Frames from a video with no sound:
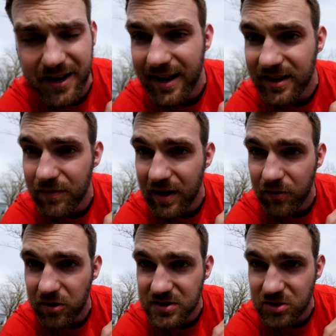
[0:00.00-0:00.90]
And then we have
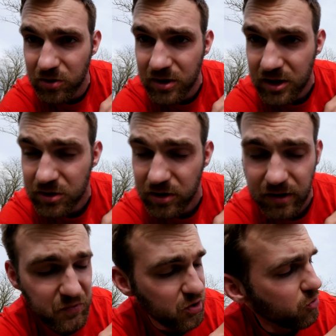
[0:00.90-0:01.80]
also
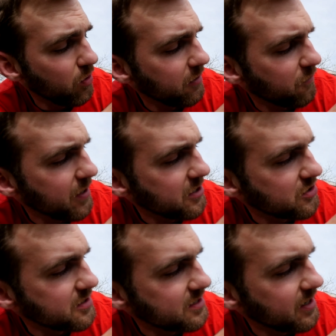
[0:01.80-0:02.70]
the dual flash
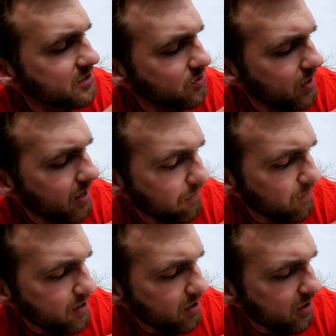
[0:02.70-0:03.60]
inside, so you have
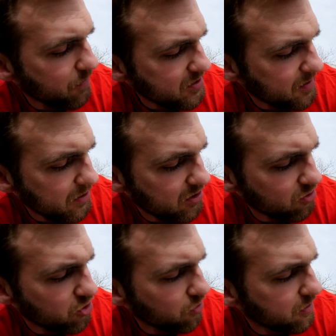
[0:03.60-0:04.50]
the possibility
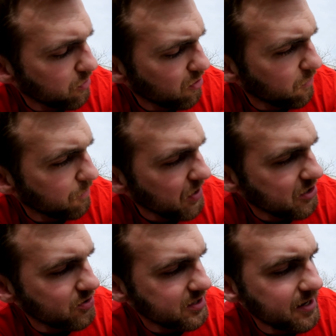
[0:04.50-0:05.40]
to shoot beautiful pictures.